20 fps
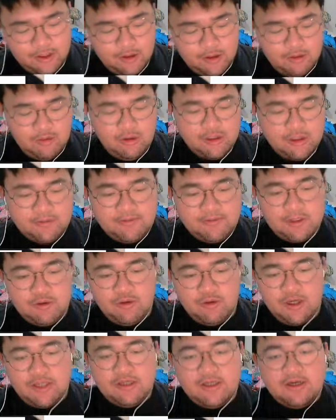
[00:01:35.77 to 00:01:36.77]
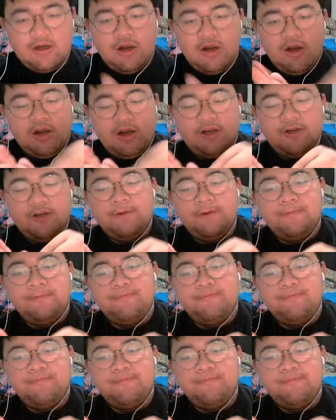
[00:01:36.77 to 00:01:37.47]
wheel spin, where the car